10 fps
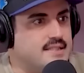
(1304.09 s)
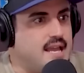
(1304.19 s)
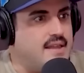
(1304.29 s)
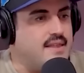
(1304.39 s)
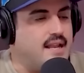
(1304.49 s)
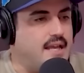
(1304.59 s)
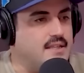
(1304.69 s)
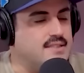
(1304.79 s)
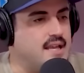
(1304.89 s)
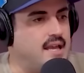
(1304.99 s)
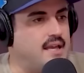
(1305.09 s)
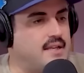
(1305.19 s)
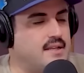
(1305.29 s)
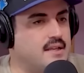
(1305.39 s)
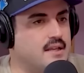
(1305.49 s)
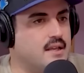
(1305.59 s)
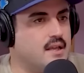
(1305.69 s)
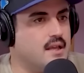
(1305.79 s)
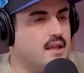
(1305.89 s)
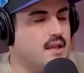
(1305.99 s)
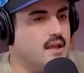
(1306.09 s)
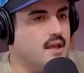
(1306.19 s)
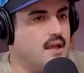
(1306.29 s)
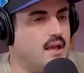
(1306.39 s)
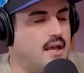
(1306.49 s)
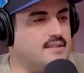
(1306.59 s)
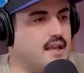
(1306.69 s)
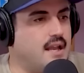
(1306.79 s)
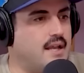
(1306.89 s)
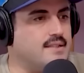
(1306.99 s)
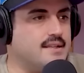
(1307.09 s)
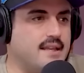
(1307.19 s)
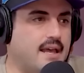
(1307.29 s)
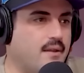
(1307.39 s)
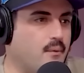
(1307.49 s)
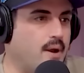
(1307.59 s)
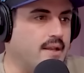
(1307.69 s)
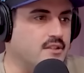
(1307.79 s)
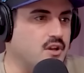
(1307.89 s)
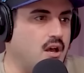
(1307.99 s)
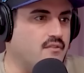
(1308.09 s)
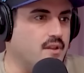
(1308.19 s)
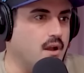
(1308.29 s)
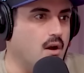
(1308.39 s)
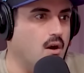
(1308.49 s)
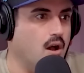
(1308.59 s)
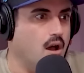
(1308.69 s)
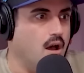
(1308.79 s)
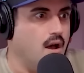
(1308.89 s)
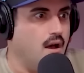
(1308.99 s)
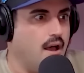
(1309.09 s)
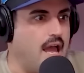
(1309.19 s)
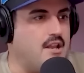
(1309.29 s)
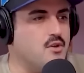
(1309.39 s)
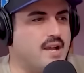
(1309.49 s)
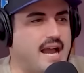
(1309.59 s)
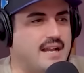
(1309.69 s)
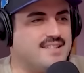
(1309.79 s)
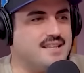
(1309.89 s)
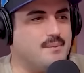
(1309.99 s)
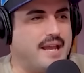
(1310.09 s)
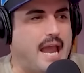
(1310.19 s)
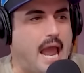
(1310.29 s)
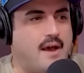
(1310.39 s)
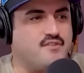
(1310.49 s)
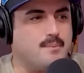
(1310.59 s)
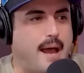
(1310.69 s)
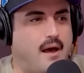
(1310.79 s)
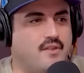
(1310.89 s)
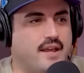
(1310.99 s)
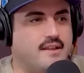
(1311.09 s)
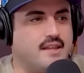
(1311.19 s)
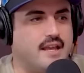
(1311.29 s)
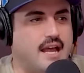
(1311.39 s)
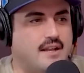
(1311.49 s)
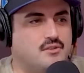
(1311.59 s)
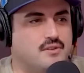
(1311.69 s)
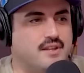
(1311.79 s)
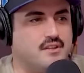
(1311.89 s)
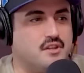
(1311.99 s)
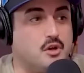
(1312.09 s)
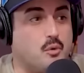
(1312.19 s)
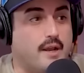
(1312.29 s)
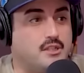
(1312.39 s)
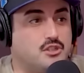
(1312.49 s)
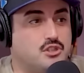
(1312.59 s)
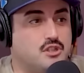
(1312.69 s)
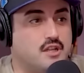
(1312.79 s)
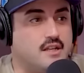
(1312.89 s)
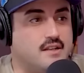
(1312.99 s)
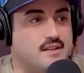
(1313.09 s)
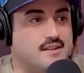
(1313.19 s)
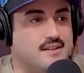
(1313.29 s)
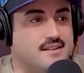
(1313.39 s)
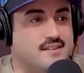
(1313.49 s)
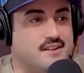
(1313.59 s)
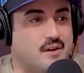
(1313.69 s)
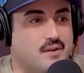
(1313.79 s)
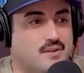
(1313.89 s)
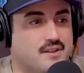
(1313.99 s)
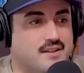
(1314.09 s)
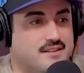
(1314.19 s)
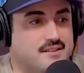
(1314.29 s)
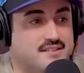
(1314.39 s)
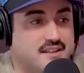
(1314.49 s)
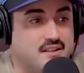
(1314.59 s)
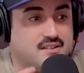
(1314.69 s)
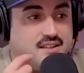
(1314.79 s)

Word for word: and then I said, "I and I said, yeah, the wedding's off," and they'll go, and you can kind of see them like half smile. They they kind of do the the Grinch in you know the the, the